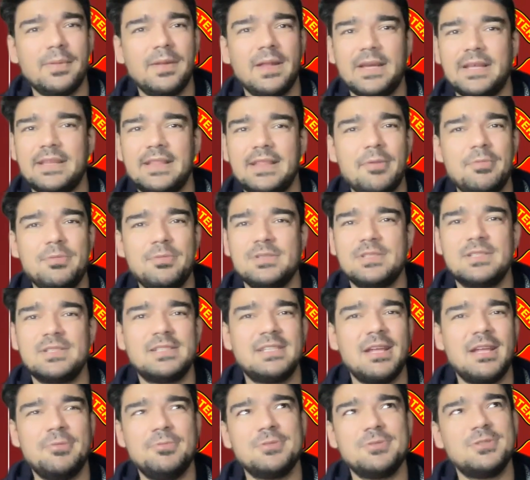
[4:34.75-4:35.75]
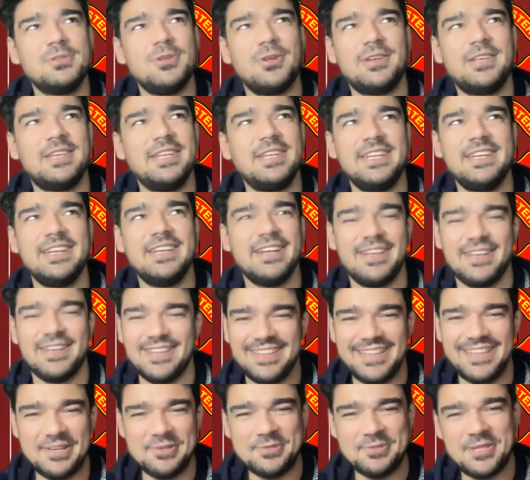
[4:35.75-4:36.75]
Like, that was not needed.
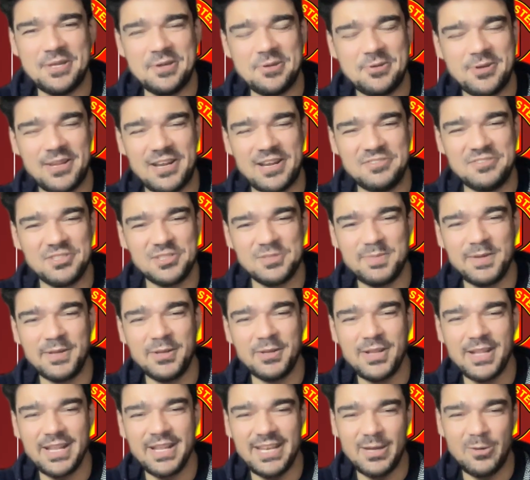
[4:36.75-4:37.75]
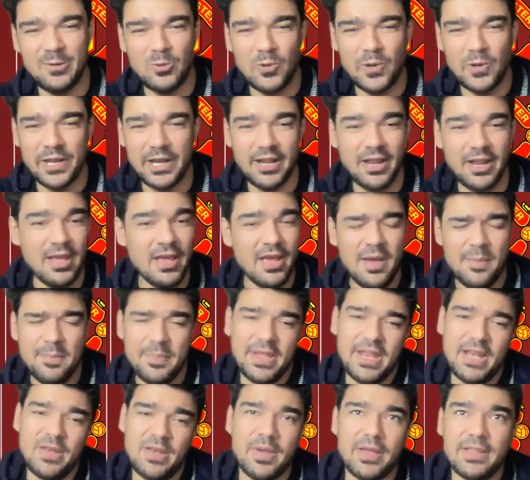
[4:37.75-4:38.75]
That could have just been clearly avoided.
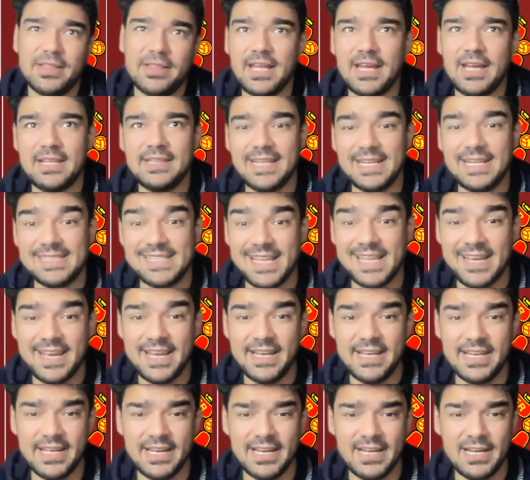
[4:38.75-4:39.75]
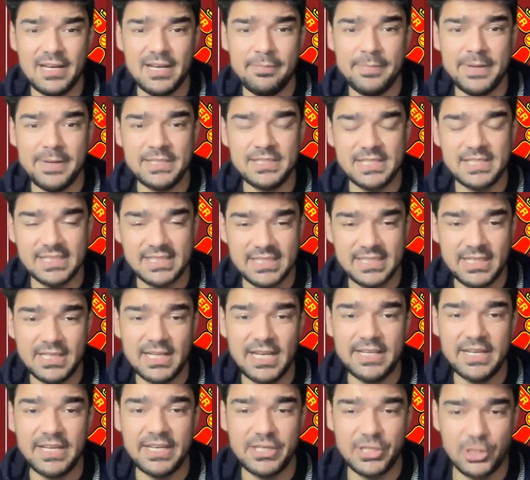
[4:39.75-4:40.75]
But anyway, that's ended. Manchester
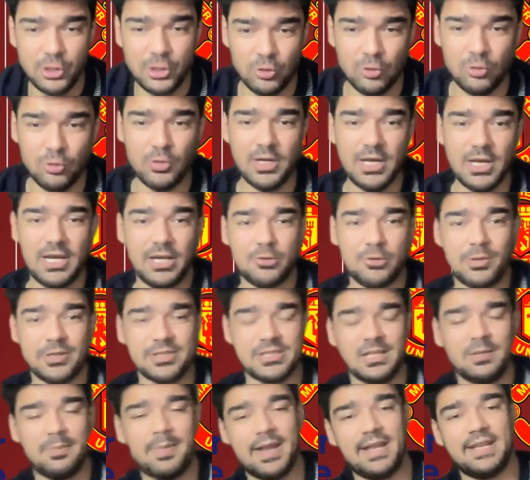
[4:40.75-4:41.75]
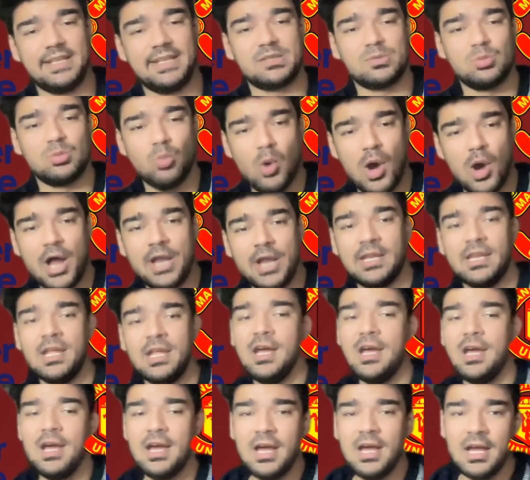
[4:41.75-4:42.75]
United 2, Crystal Palace 1.
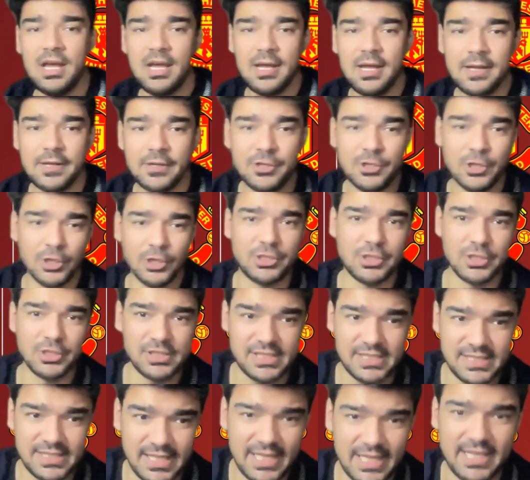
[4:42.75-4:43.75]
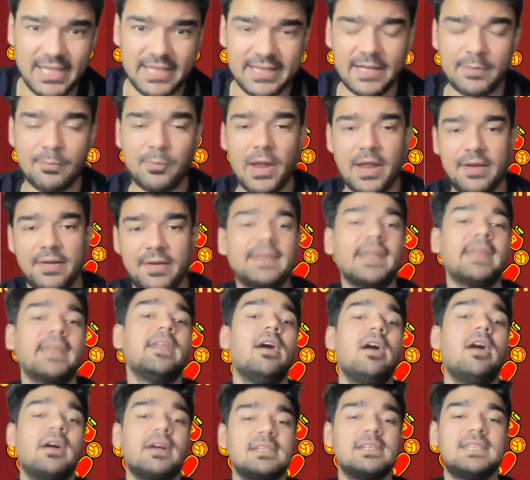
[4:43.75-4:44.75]
Good to see that Erik ten
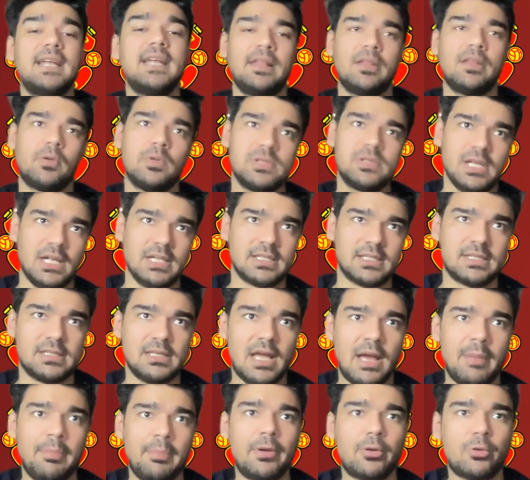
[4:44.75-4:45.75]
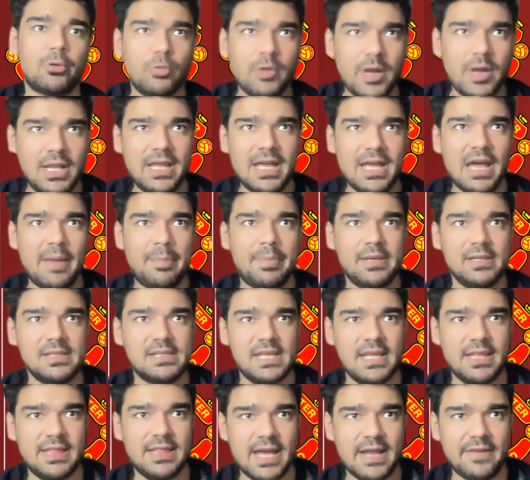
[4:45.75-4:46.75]
Hag is getting the results. I'm really happy to
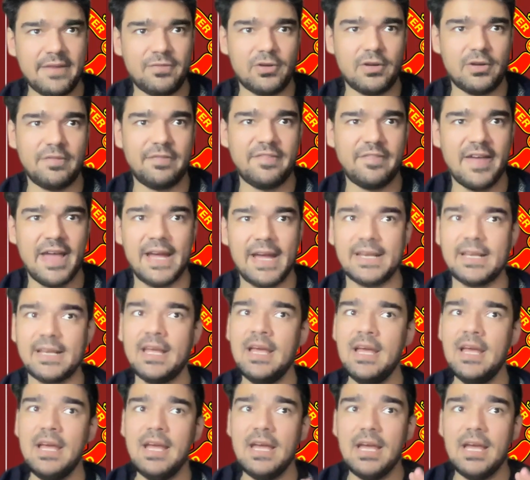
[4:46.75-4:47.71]
see that for a fact.